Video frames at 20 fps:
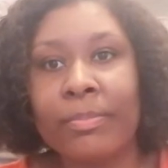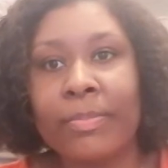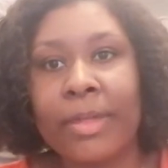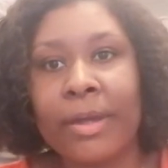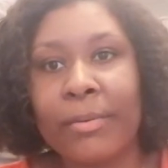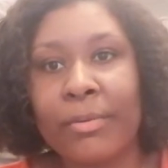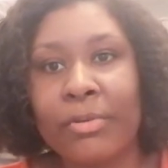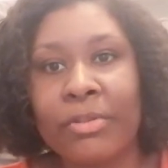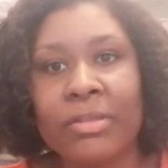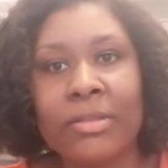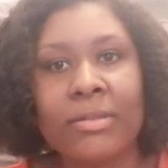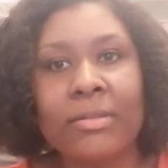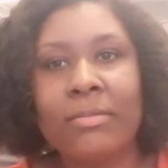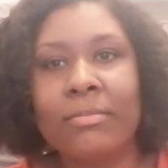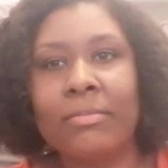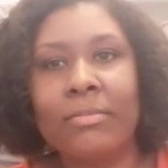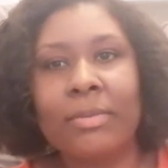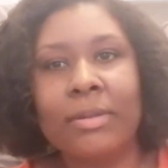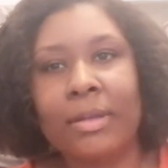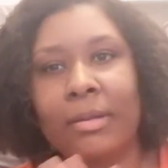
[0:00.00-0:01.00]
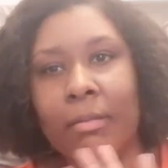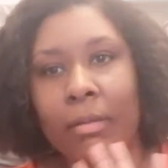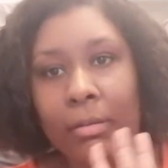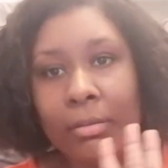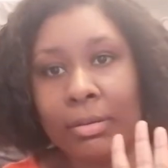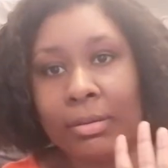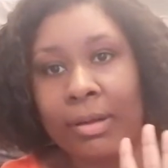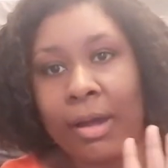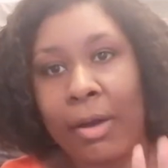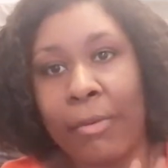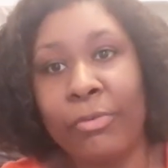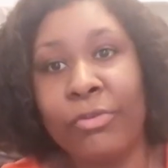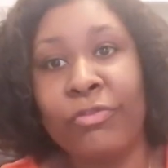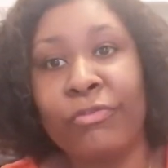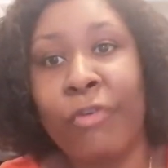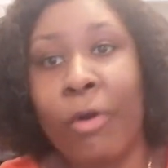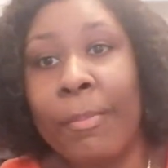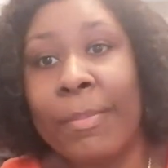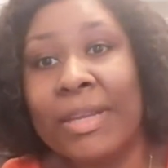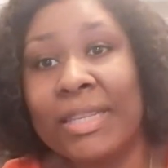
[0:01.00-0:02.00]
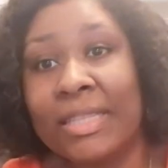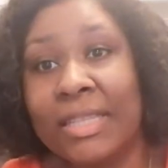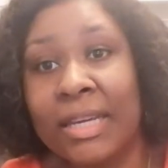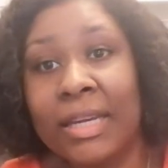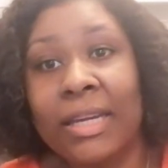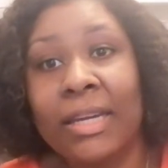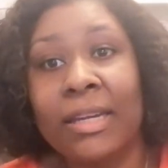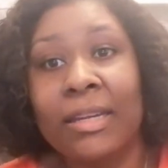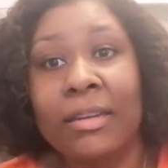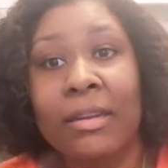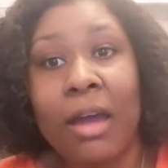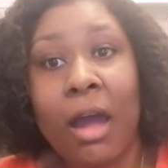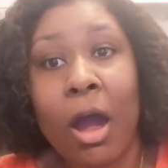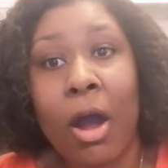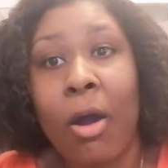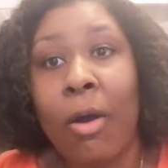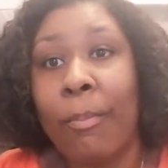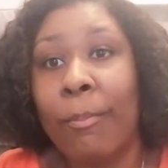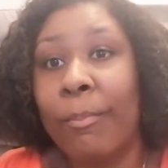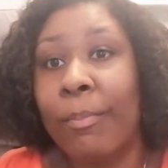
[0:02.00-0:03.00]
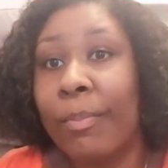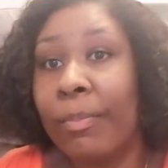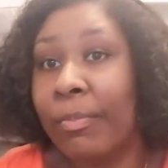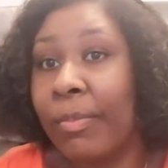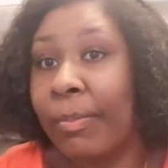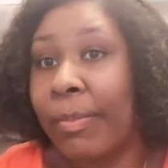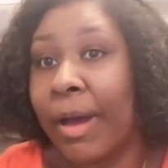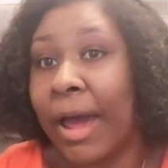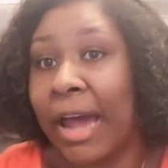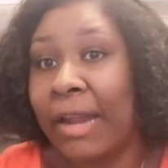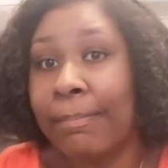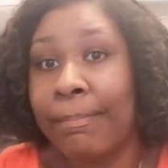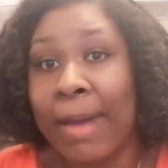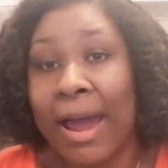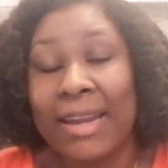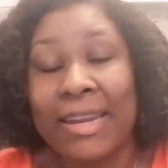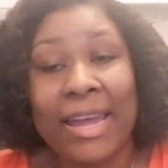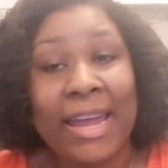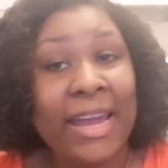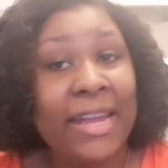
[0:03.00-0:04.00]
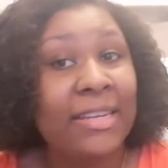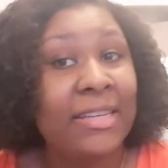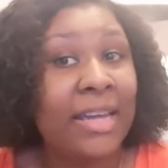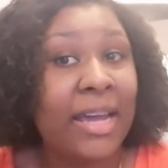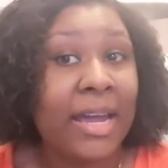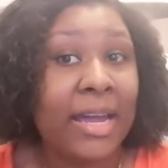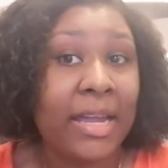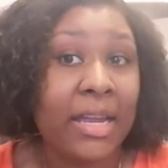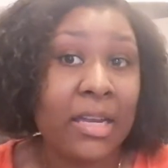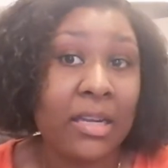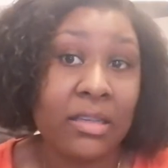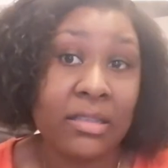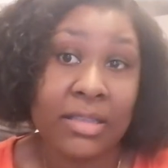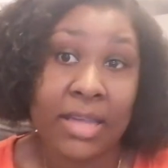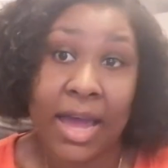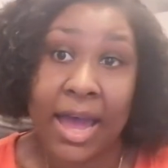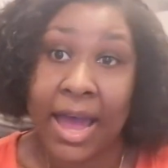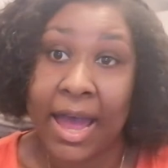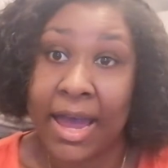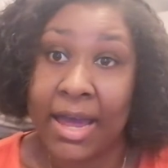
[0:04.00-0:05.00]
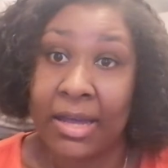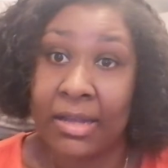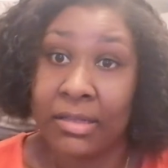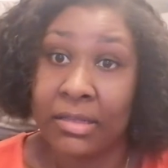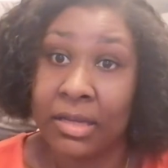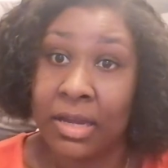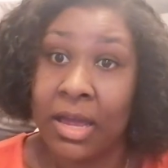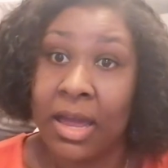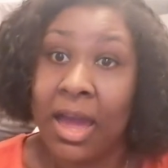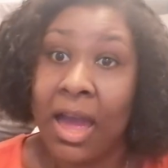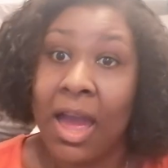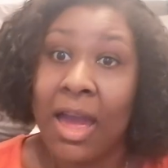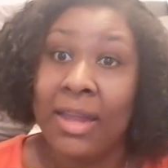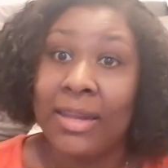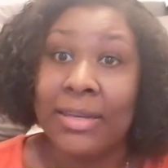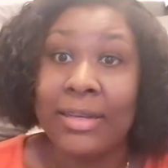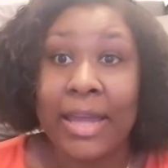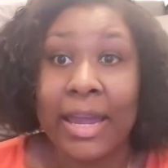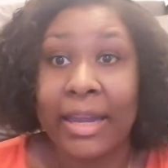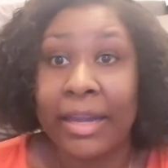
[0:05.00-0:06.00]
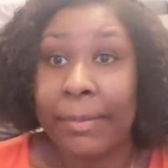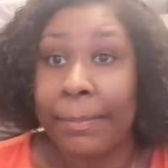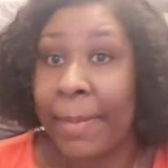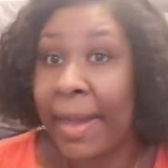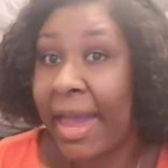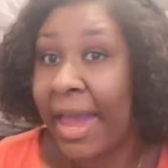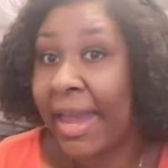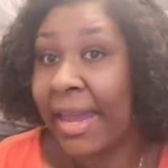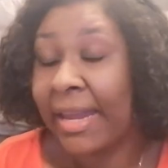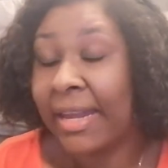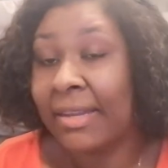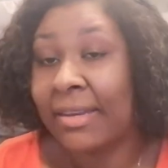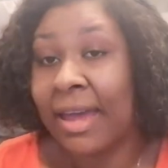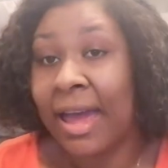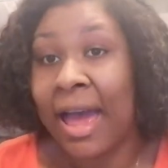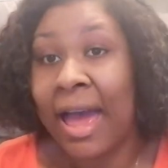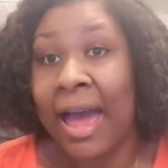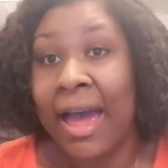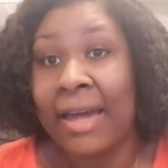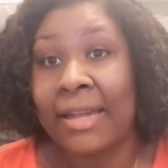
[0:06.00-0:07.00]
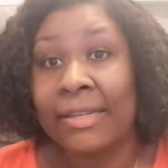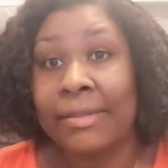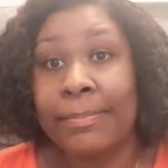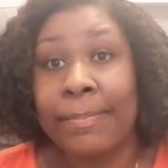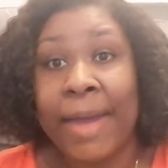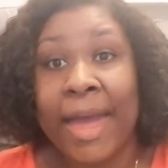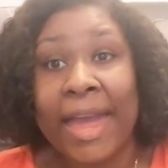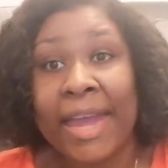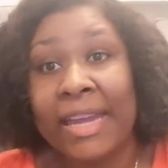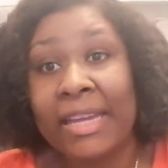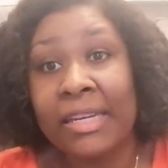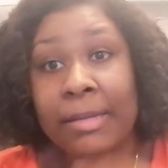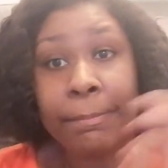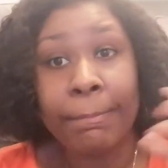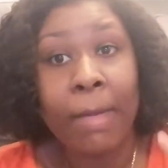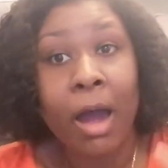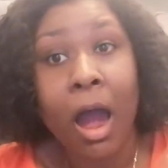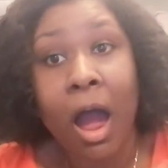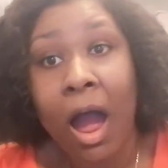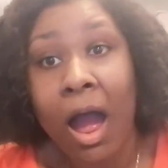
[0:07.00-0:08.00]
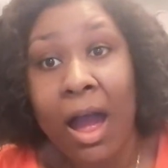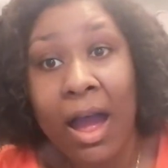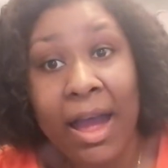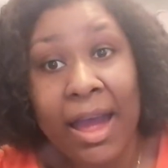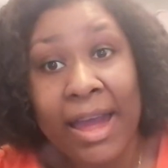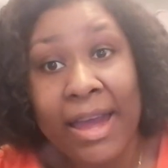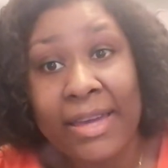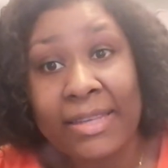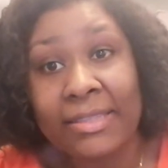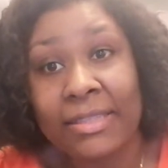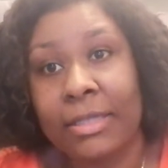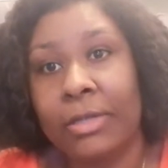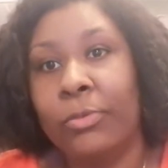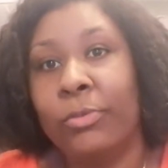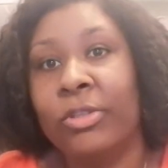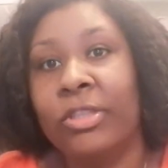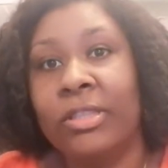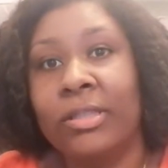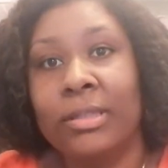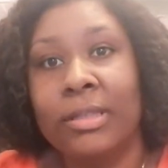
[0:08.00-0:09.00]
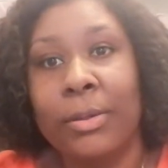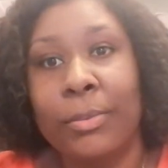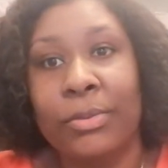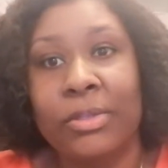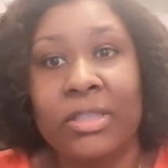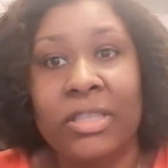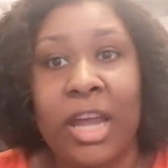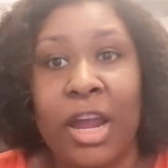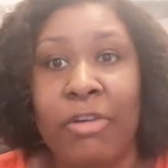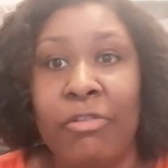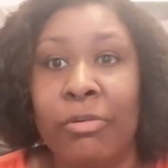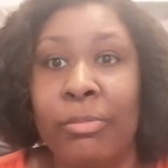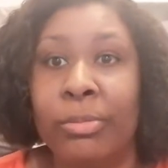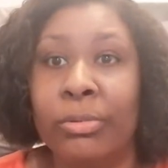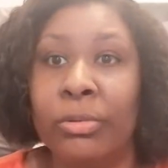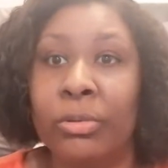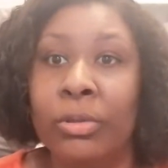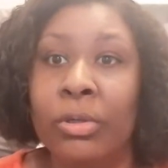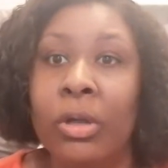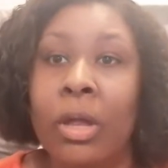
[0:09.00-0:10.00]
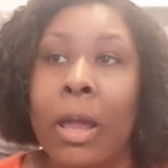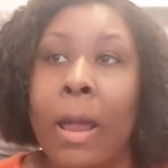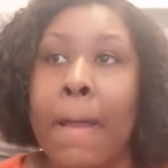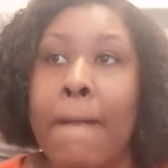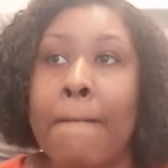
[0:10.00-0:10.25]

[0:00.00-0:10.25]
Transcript: There was, oh, I was vomiting. I had bad headaches. I had neck pain. I had pain in my eyes. It was terrible.